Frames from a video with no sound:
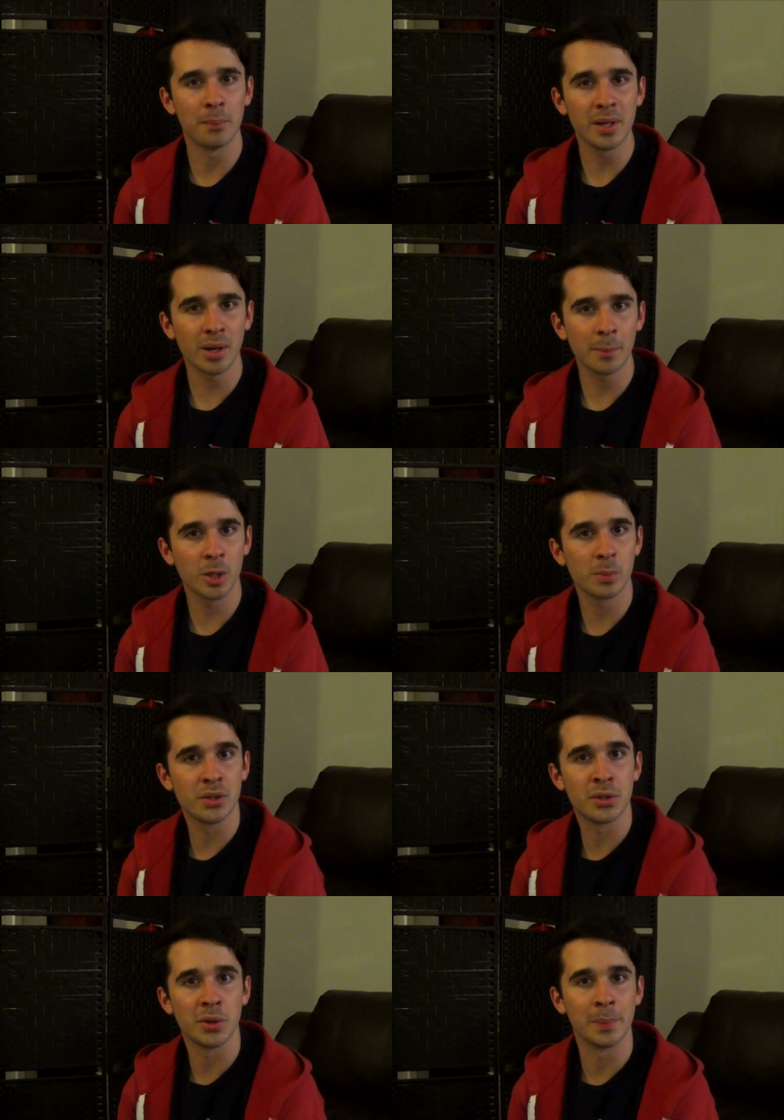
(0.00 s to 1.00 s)
From here, I'm going to
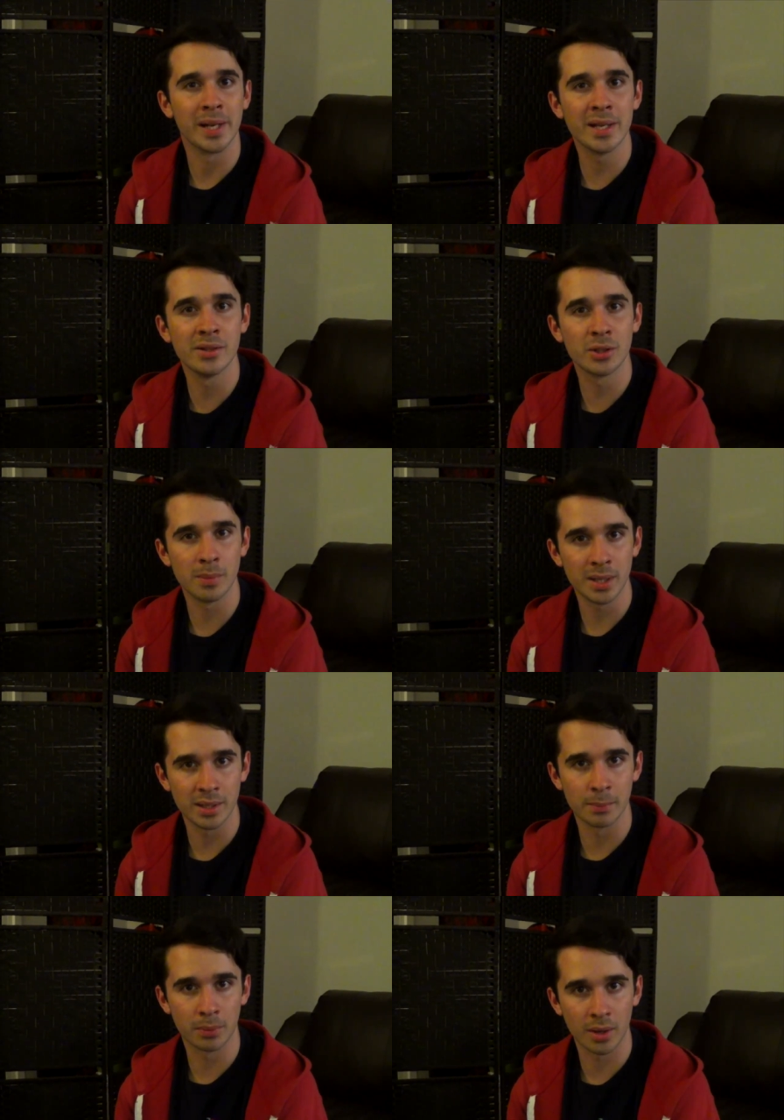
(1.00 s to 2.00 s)
be shooting my
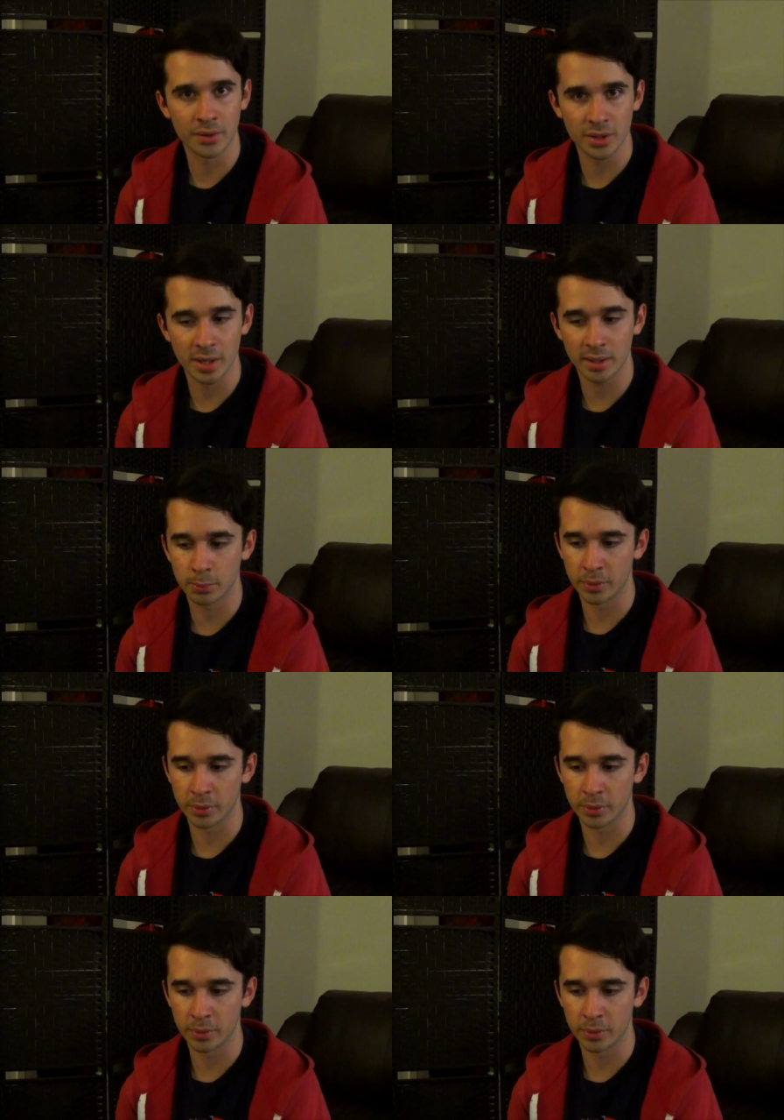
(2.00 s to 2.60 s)
intermediate project,